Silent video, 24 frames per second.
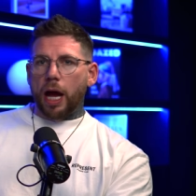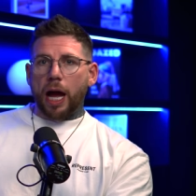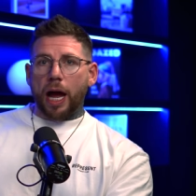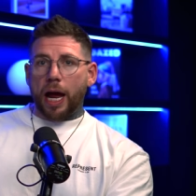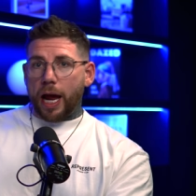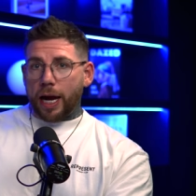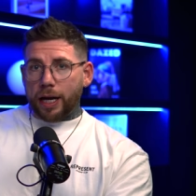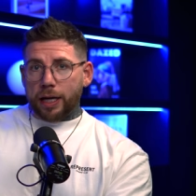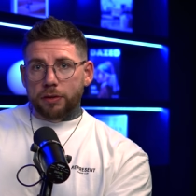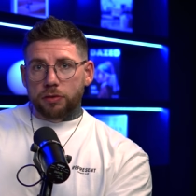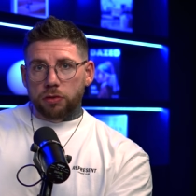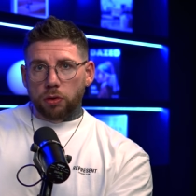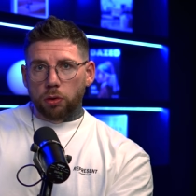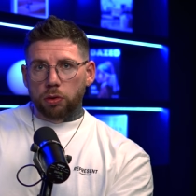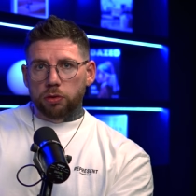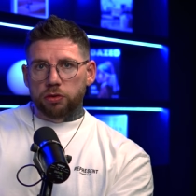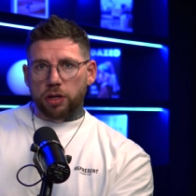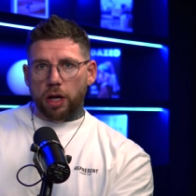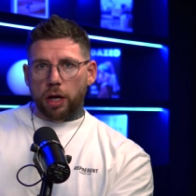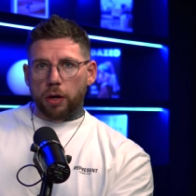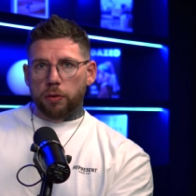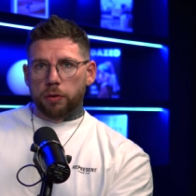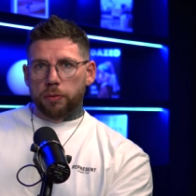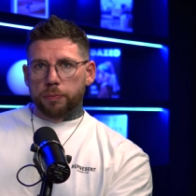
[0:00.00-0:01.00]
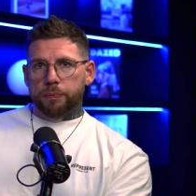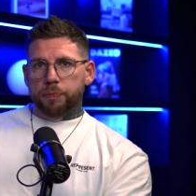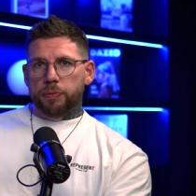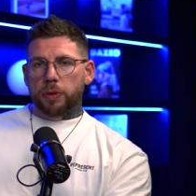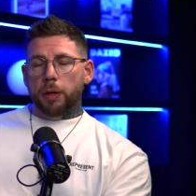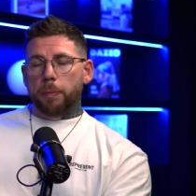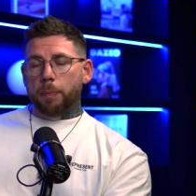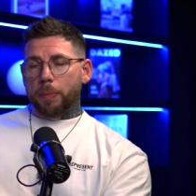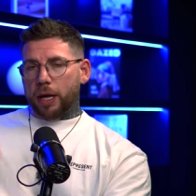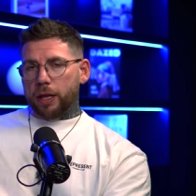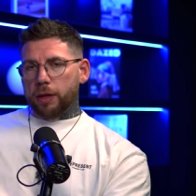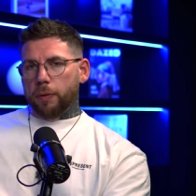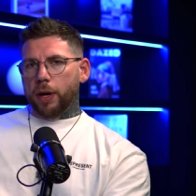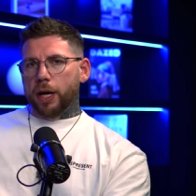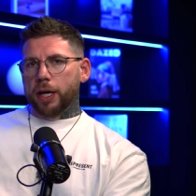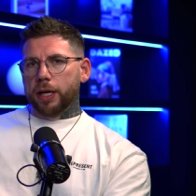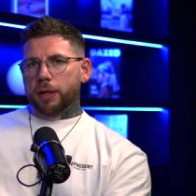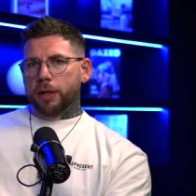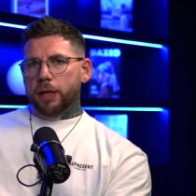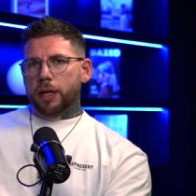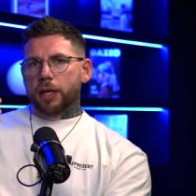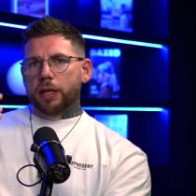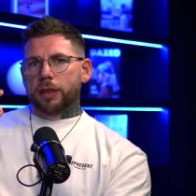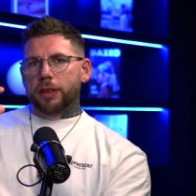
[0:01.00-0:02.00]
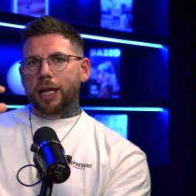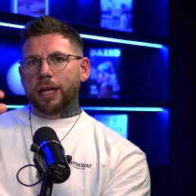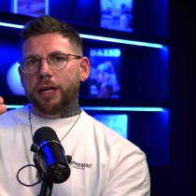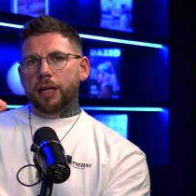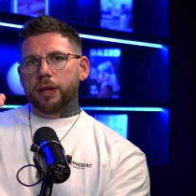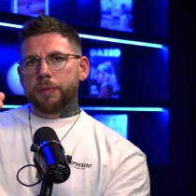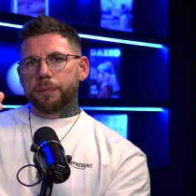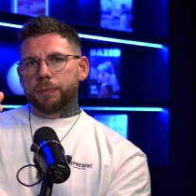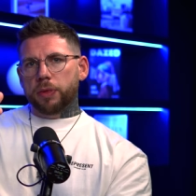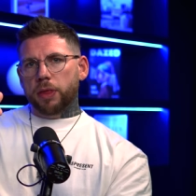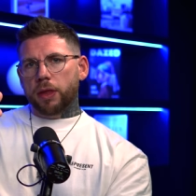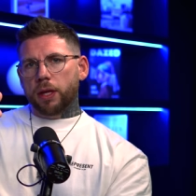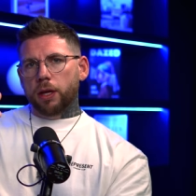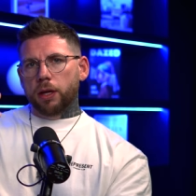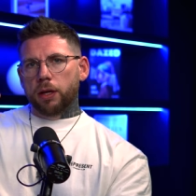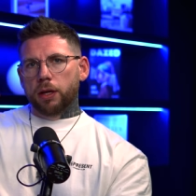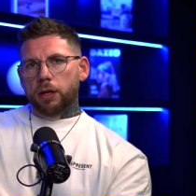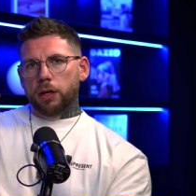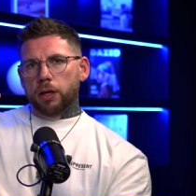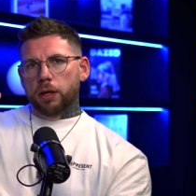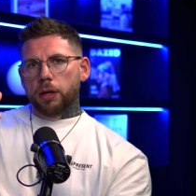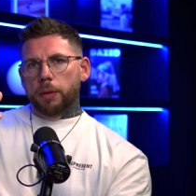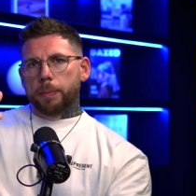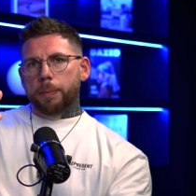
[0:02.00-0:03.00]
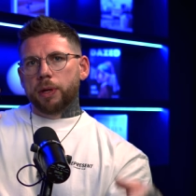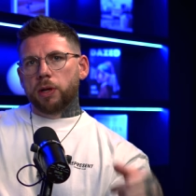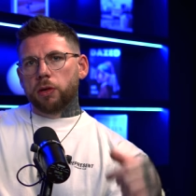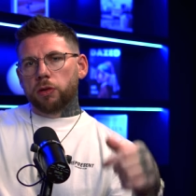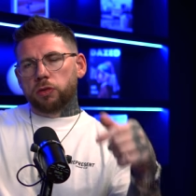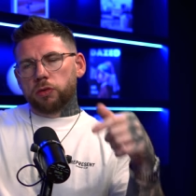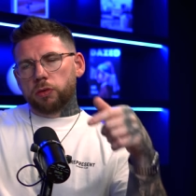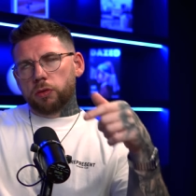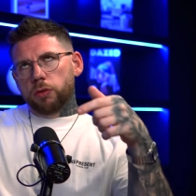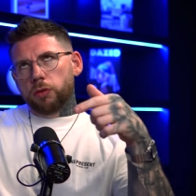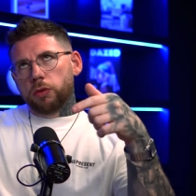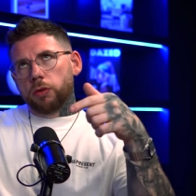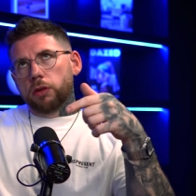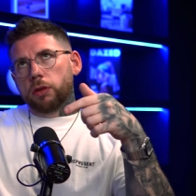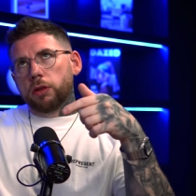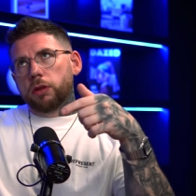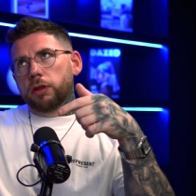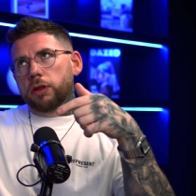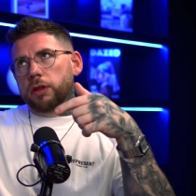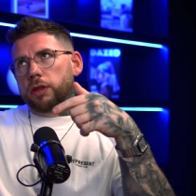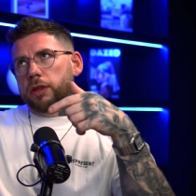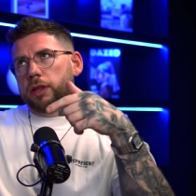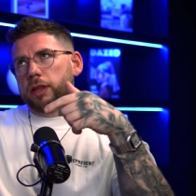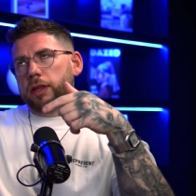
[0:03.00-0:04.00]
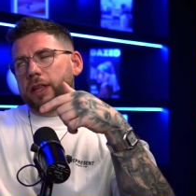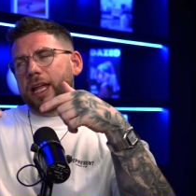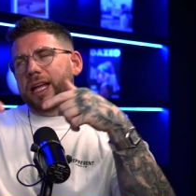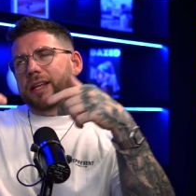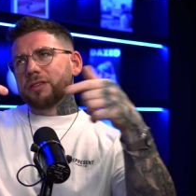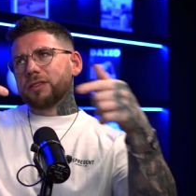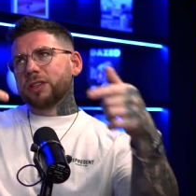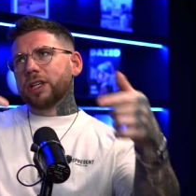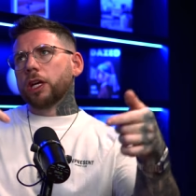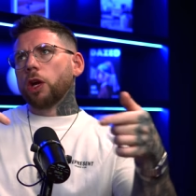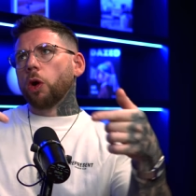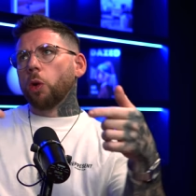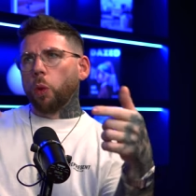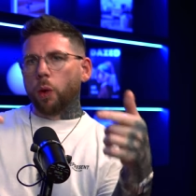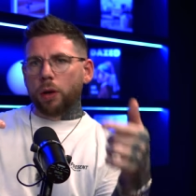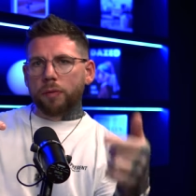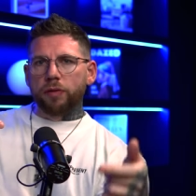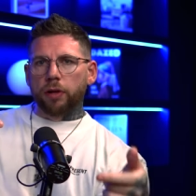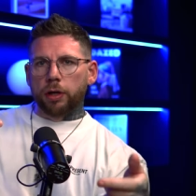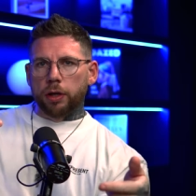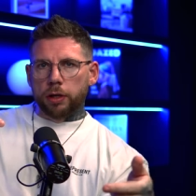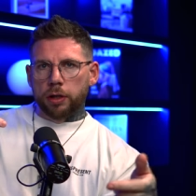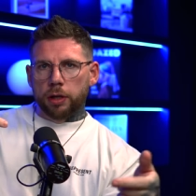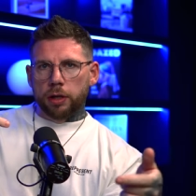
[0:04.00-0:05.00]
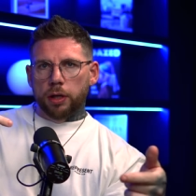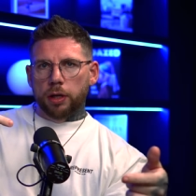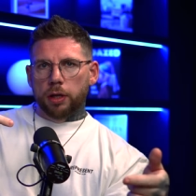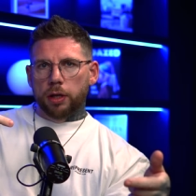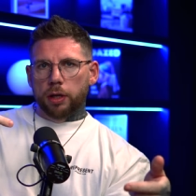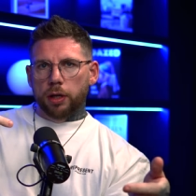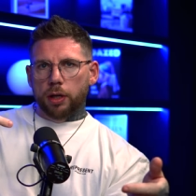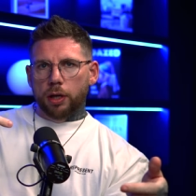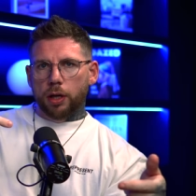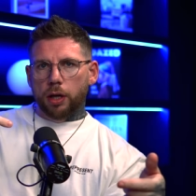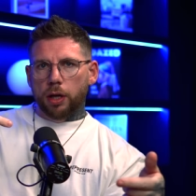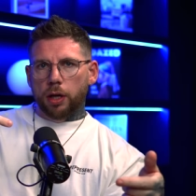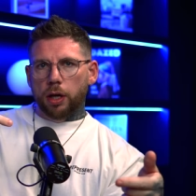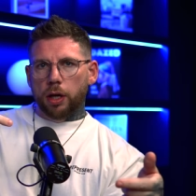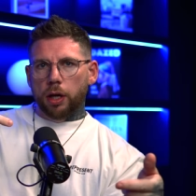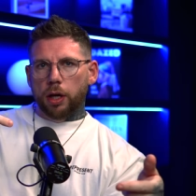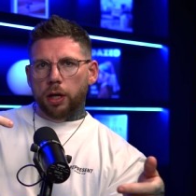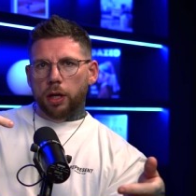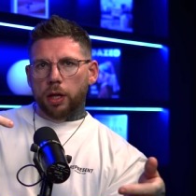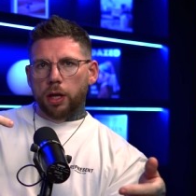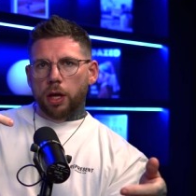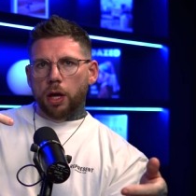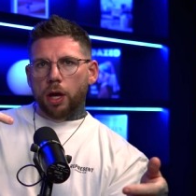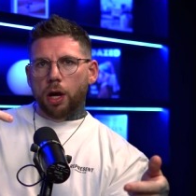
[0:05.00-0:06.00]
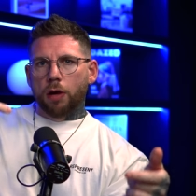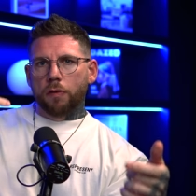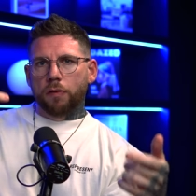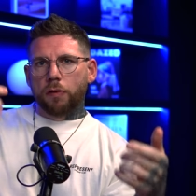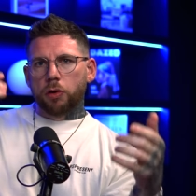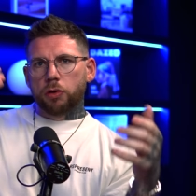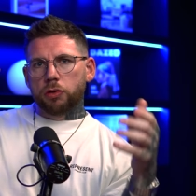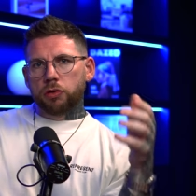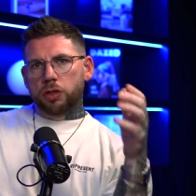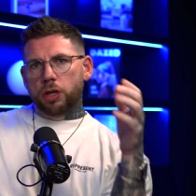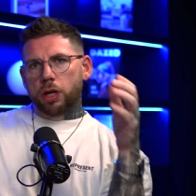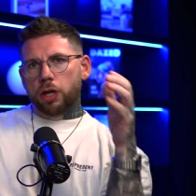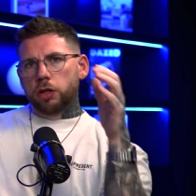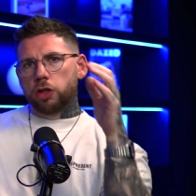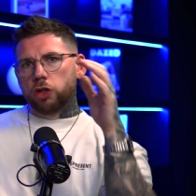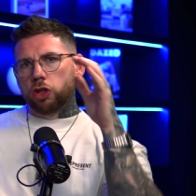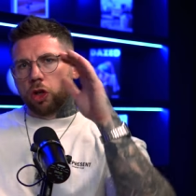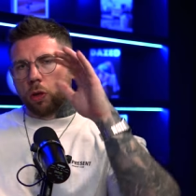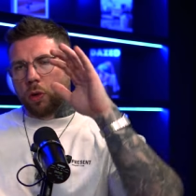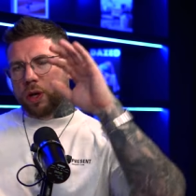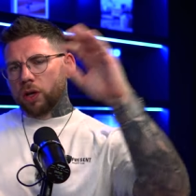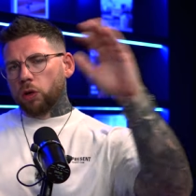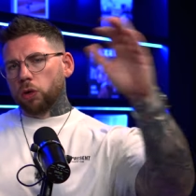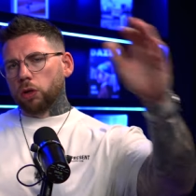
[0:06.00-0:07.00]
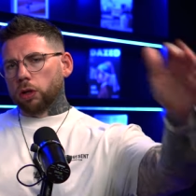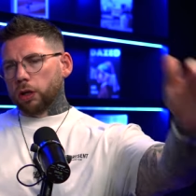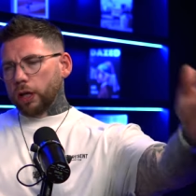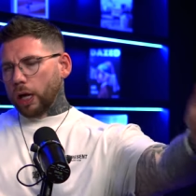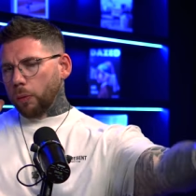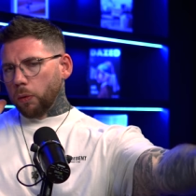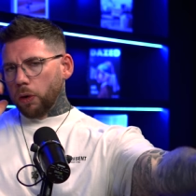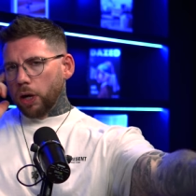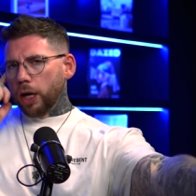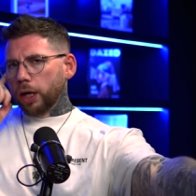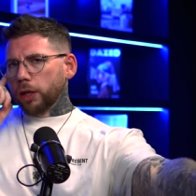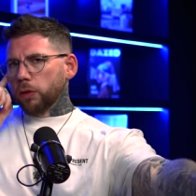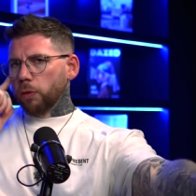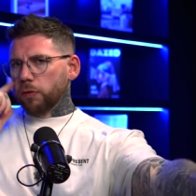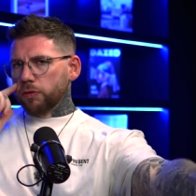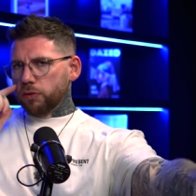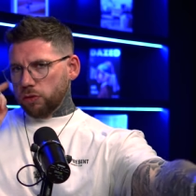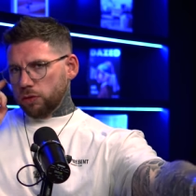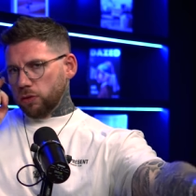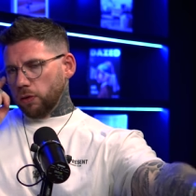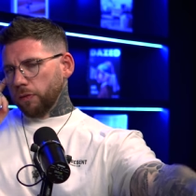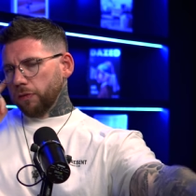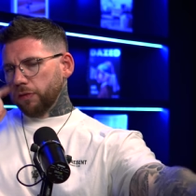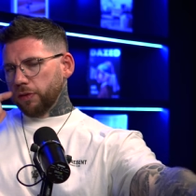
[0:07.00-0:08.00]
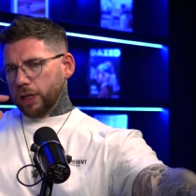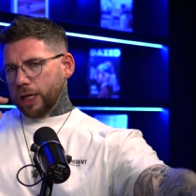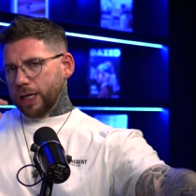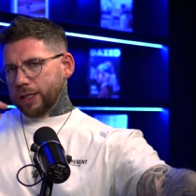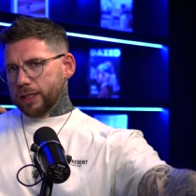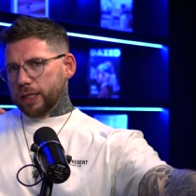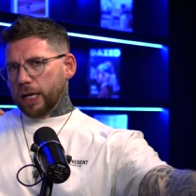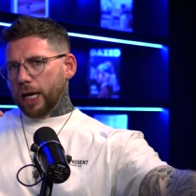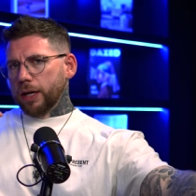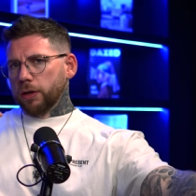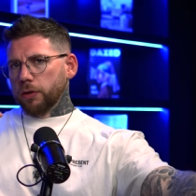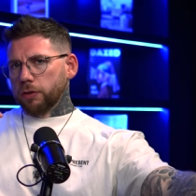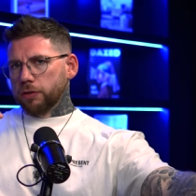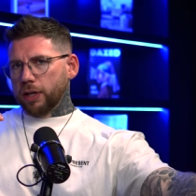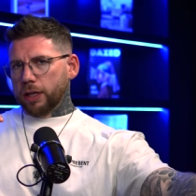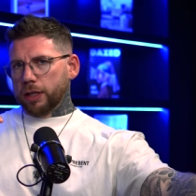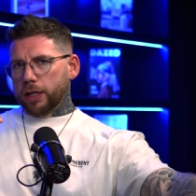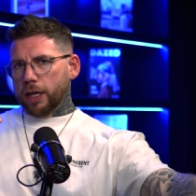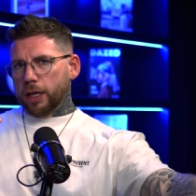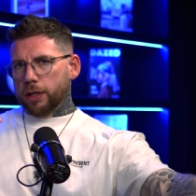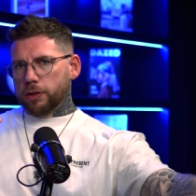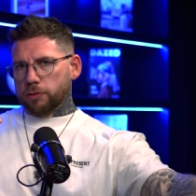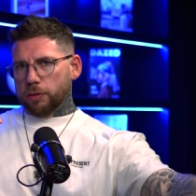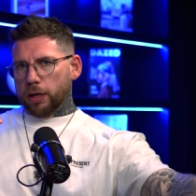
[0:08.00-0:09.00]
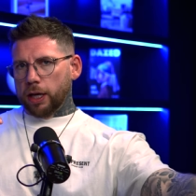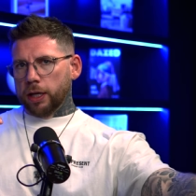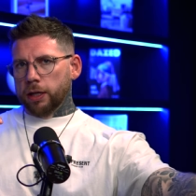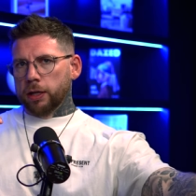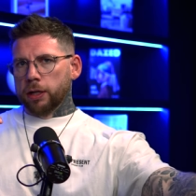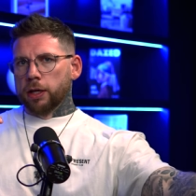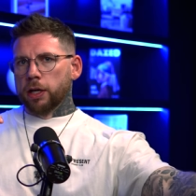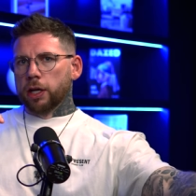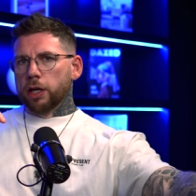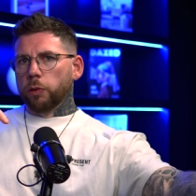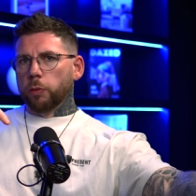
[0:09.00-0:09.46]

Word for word: And it's also, by the way, that because that's the equivalent of us doing all of that work that we've just done for the last nine or ten years, right?